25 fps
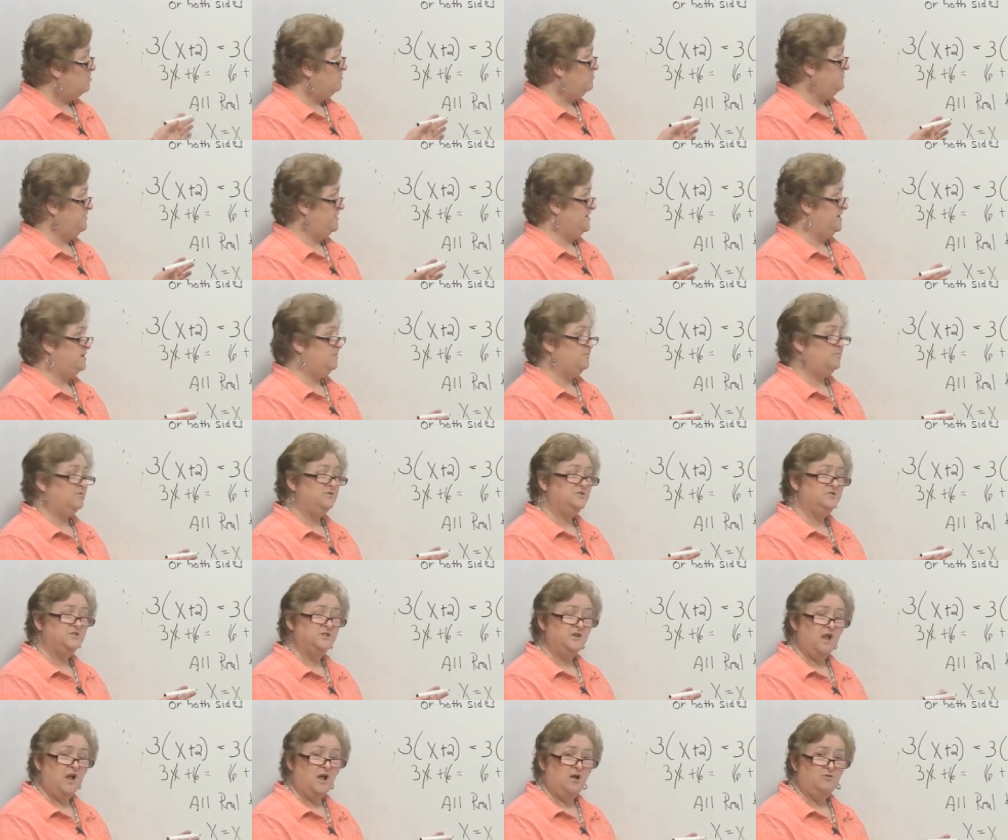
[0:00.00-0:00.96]
variables
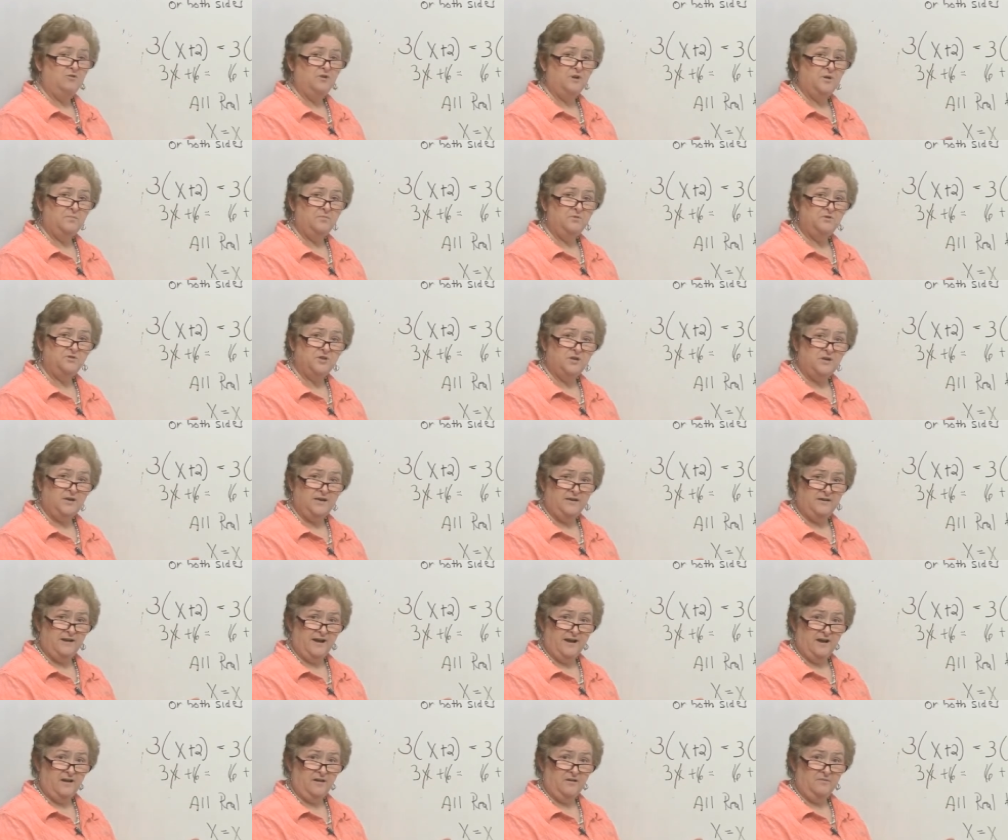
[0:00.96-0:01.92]
and all numbers clear
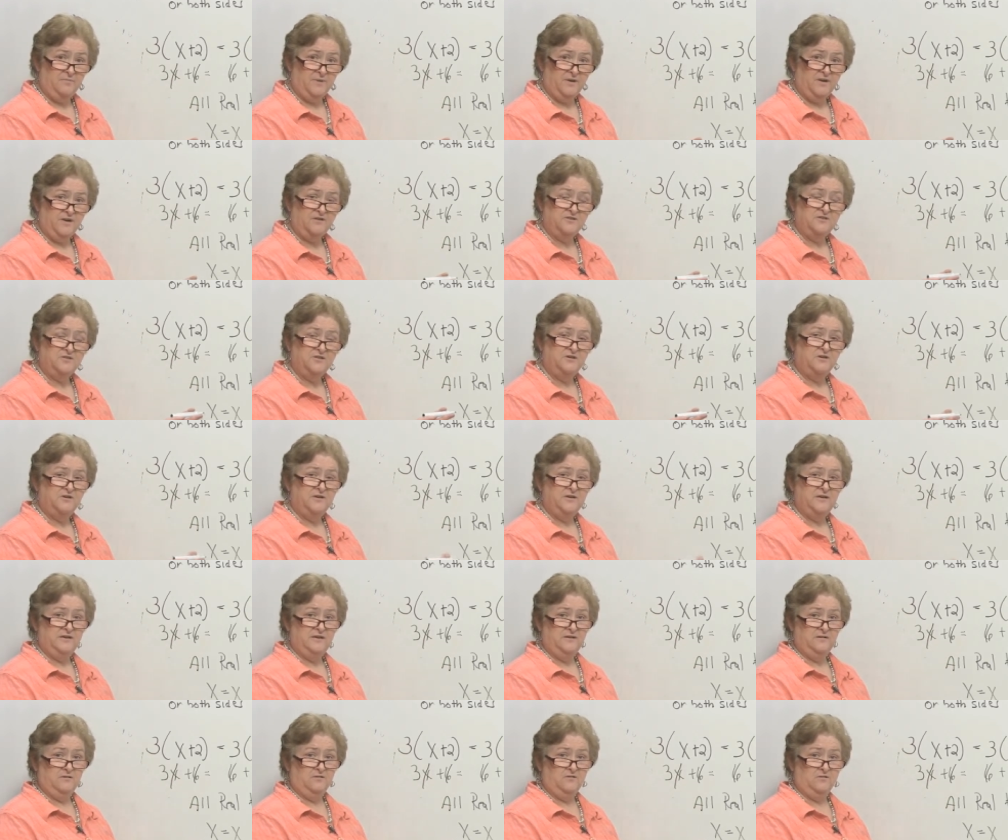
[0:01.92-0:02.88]
out, because they're
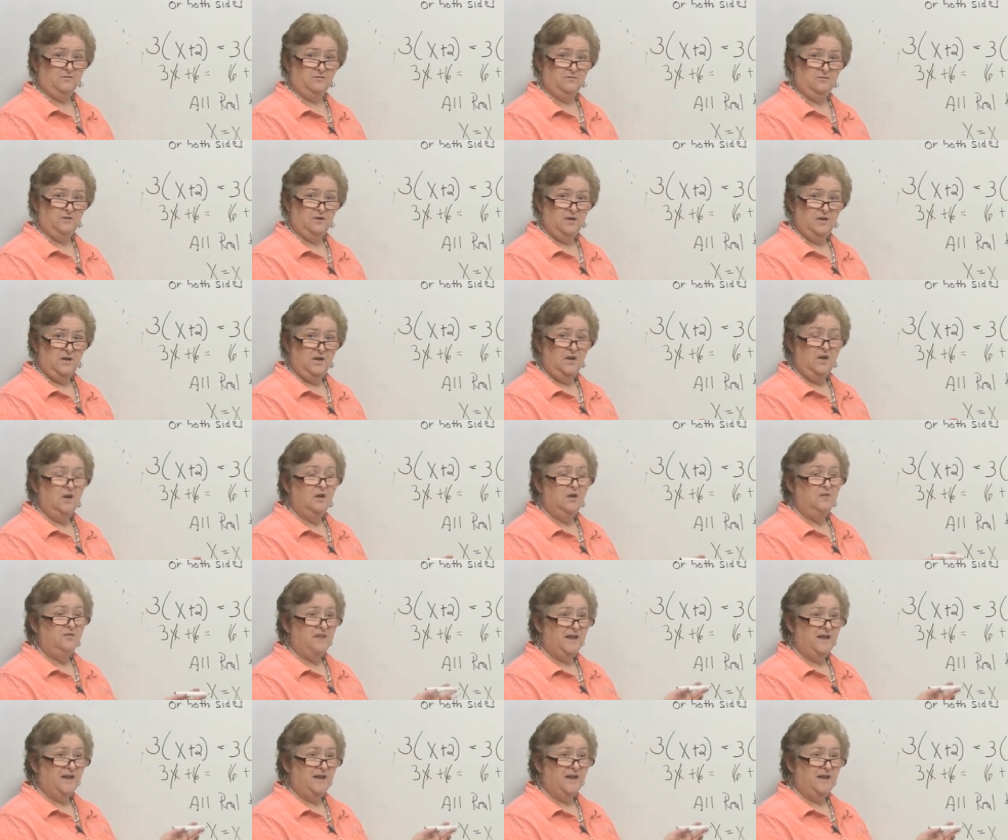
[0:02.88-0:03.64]
identical, the